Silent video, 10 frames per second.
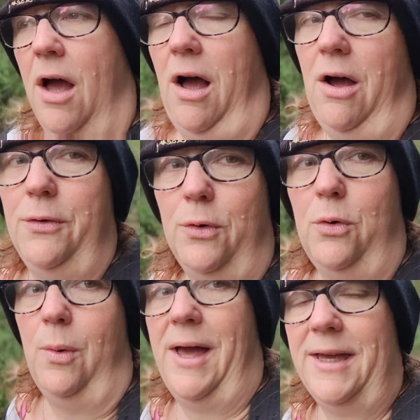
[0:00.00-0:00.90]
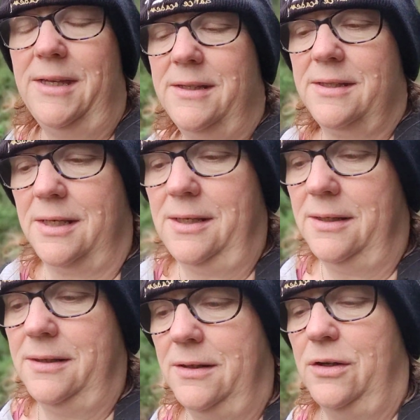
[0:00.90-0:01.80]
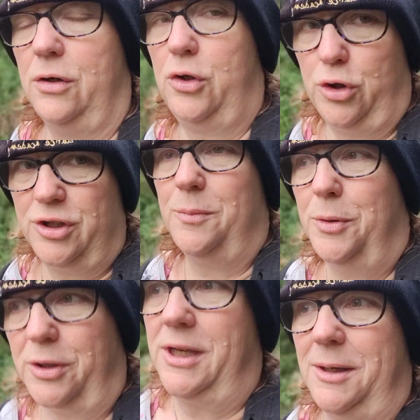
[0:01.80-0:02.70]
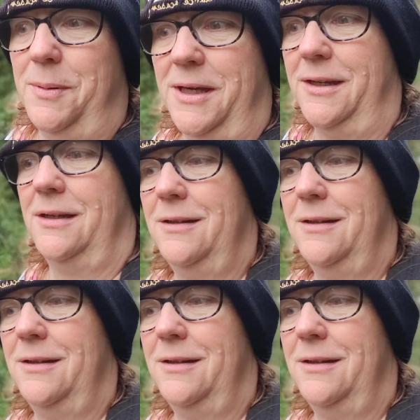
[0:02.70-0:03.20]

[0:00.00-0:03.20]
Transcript: aren't always good at bookkeeping.